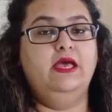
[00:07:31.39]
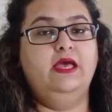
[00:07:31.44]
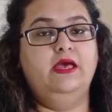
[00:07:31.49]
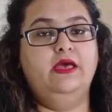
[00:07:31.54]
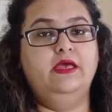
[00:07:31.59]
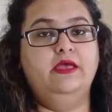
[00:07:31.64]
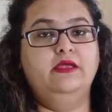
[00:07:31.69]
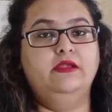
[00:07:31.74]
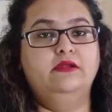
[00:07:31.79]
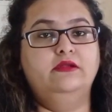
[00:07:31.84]

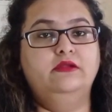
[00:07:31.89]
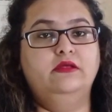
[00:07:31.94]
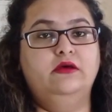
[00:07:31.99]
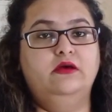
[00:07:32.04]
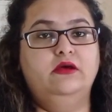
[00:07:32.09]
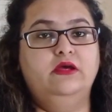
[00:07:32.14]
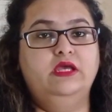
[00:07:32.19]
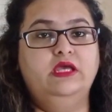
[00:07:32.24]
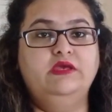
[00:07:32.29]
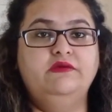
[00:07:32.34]
and
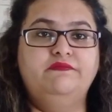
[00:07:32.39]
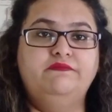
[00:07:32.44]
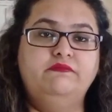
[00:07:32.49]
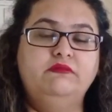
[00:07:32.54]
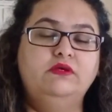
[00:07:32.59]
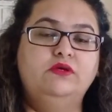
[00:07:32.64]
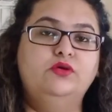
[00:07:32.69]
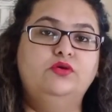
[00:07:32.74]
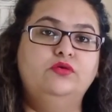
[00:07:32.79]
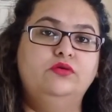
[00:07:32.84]
if
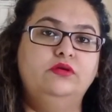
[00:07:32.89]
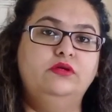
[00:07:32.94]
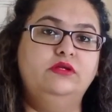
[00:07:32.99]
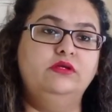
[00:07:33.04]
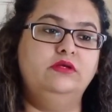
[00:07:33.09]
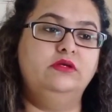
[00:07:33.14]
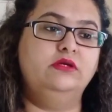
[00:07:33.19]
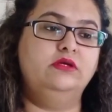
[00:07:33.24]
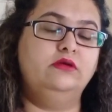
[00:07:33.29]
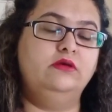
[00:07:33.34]
we
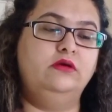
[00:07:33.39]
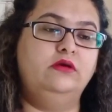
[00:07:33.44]
could